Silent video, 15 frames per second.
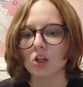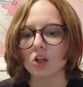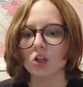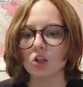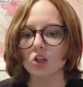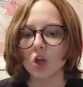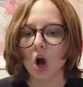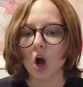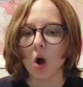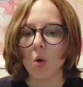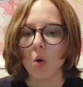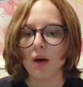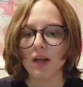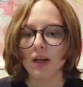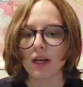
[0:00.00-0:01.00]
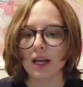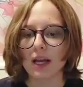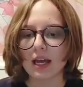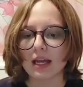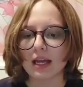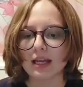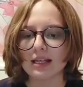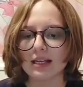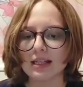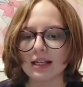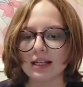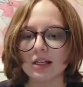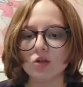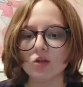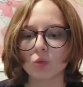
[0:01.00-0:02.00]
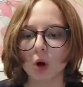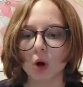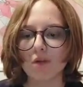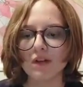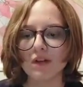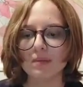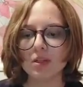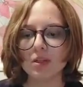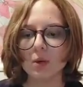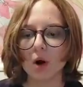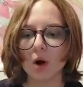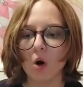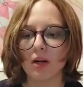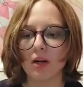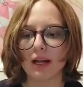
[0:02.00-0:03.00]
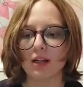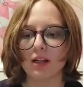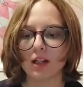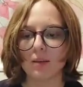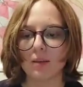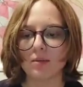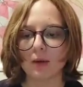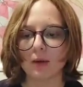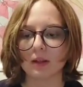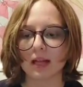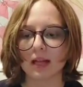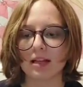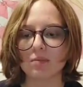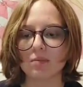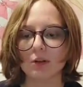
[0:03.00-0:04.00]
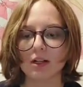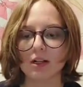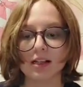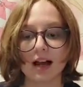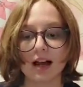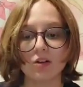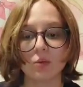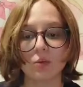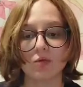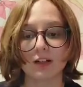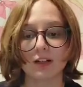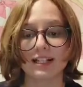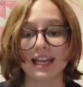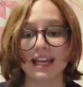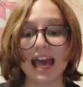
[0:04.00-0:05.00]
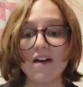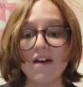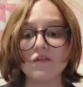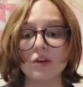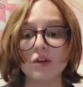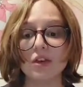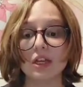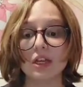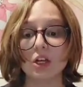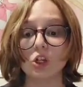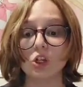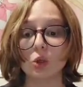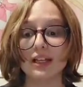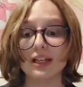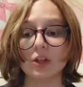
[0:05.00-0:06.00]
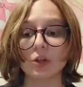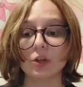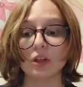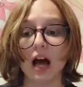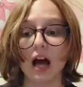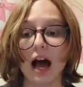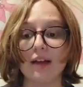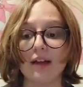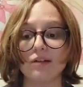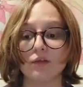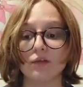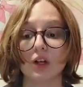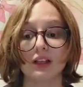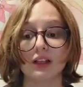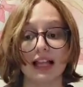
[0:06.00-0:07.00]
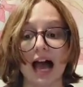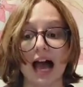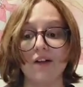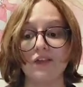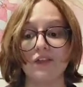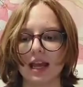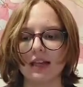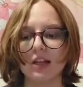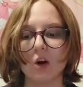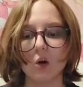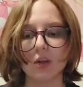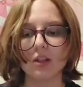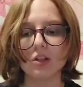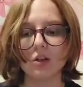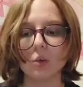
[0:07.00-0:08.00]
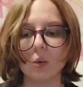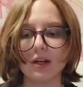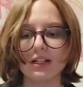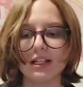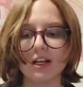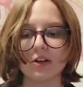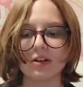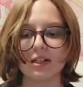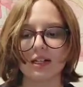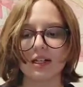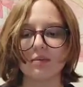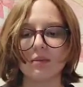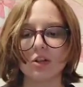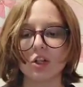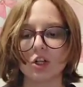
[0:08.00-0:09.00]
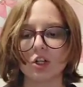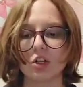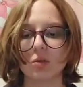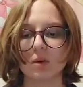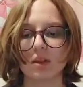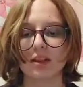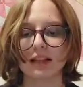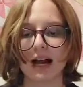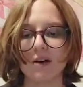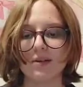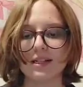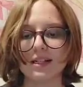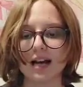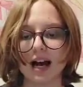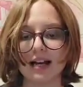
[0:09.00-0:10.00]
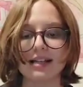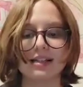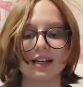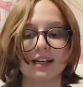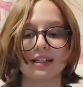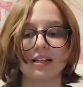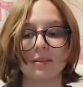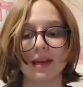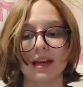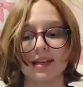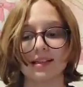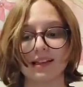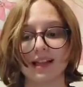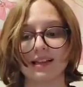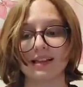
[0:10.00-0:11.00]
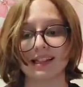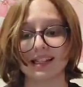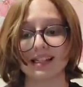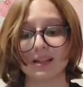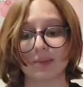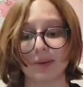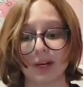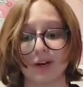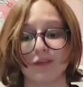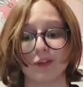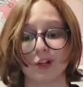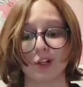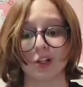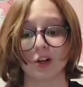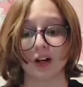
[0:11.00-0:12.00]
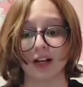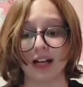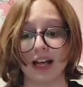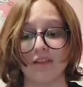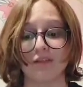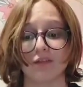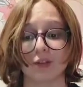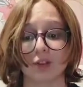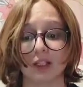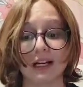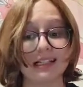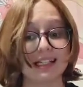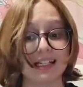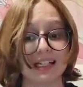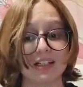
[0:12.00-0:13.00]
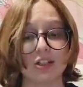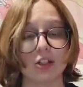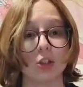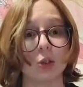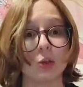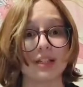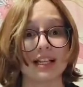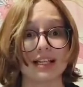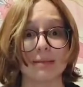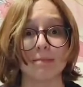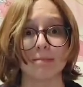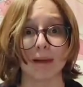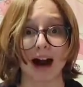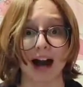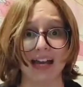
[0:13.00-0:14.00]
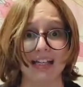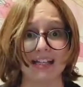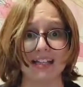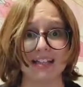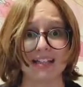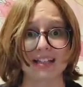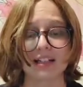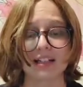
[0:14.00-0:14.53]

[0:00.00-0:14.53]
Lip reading: So, he said it drove him to all-night clubs where desperate clowns would risk everything, including their lives, for a laugh. And it only took one nearsighted magician with lousy eyesight to make his legs disappear for good, and for Lucky to lose his mind.